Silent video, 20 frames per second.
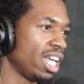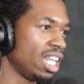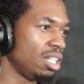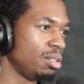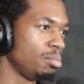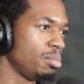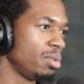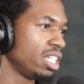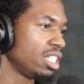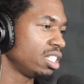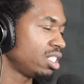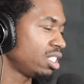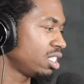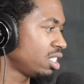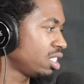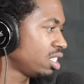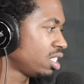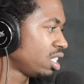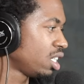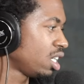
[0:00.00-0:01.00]

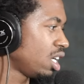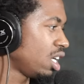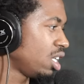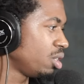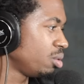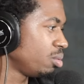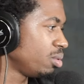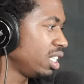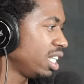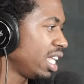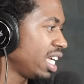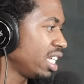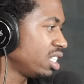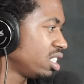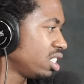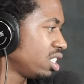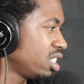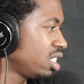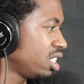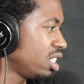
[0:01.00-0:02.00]
elements of the
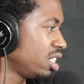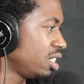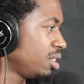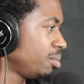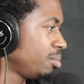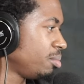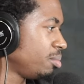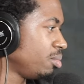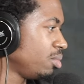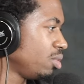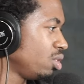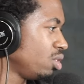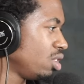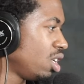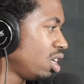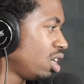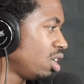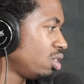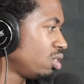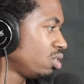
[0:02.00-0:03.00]
relationship, you
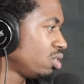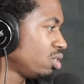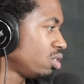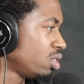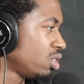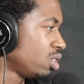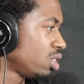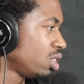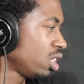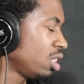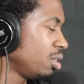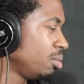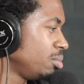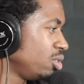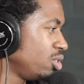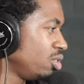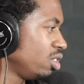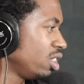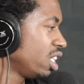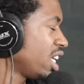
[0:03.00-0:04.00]
know,
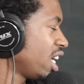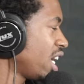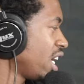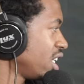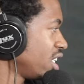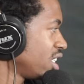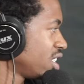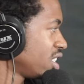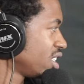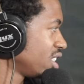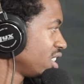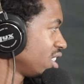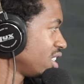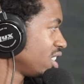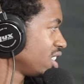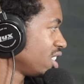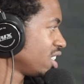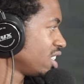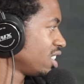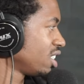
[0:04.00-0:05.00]
communication,
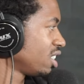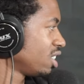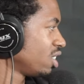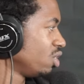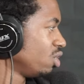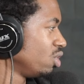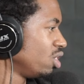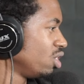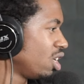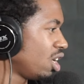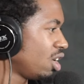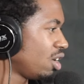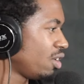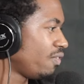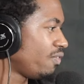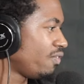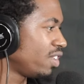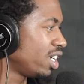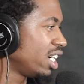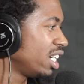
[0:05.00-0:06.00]
you know,
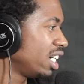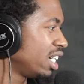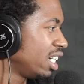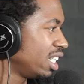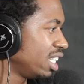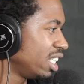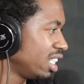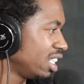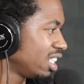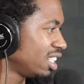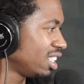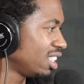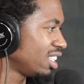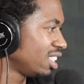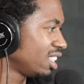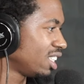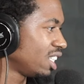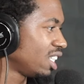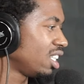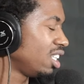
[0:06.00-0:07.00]
fun,
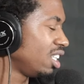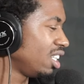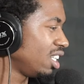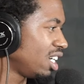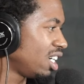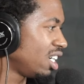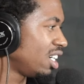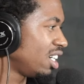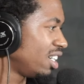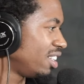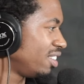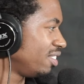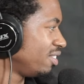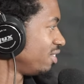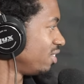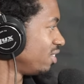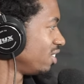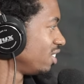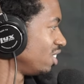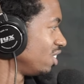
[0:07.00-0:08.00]
love,
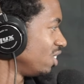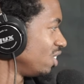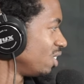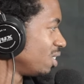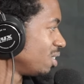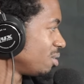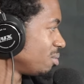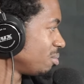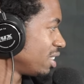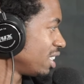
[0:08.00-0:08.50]
you know what I'm